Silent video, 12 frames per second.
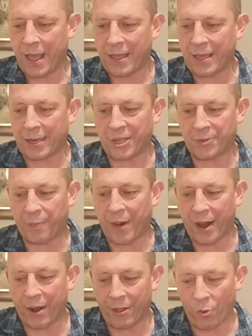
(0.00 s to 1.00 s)
you're just
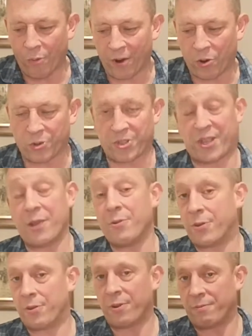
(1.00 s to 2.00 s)
part of the overall sound,